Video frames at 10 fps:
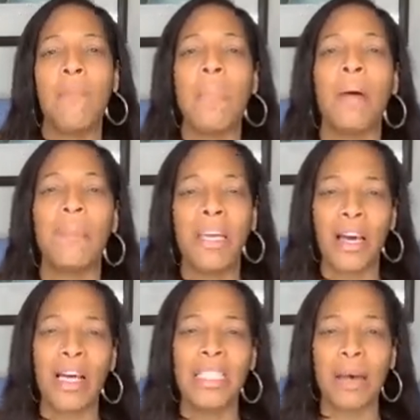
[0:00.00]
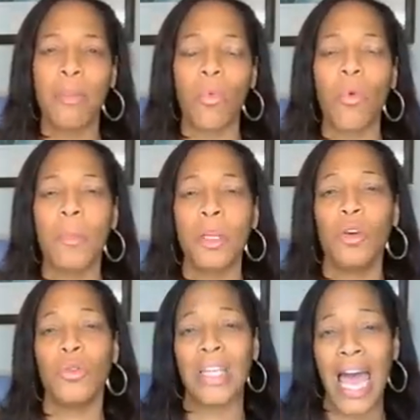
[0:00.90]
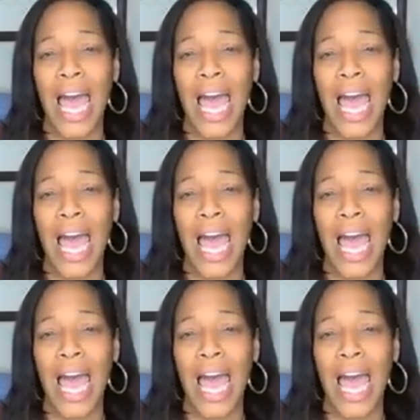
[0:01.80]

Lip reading: but because I'm a woman who's